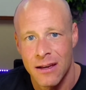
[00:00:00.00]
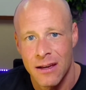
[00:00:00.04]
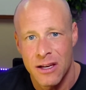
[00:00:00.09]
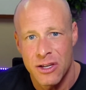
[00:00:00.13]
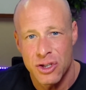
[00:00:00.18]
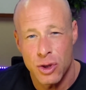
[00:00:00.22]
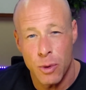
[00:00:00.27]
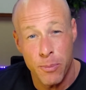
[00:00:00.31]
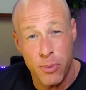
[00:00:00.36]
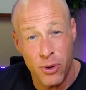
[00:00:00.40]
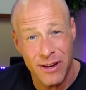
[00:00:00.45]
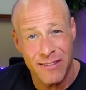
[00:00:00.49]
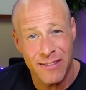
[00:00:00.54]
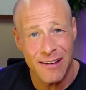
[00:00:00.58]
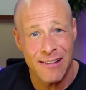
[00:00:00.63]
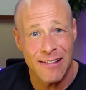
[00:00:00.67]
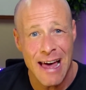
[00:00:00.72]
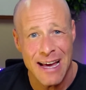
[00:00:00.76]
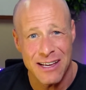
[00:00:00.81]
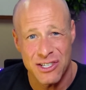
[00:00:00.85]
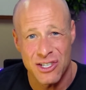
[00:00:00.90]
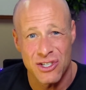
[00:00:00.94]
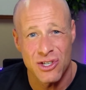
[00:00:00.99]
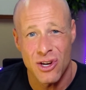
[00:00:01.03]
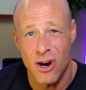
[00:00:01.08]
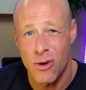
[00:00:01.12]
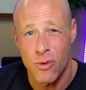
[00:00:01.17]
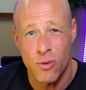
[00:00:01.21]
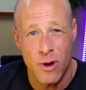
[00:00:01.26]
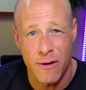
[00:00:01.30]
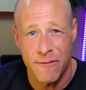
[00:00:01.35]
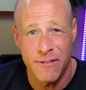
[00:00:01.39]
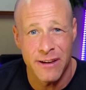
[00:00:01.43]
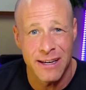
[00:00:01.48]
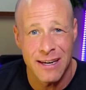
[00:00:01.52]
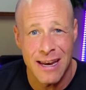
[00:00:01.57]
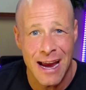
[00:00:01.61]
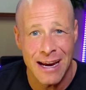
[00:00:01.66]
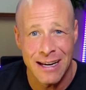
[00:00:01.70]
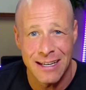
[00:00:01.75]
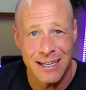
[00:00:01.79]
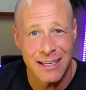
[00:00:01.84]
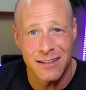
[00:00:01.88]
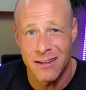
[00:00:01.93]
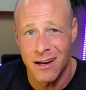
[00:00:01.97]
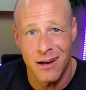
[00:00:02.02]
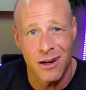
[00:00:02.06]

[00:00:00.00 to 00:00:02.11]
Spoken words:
So putting the glasses on roughly 90 to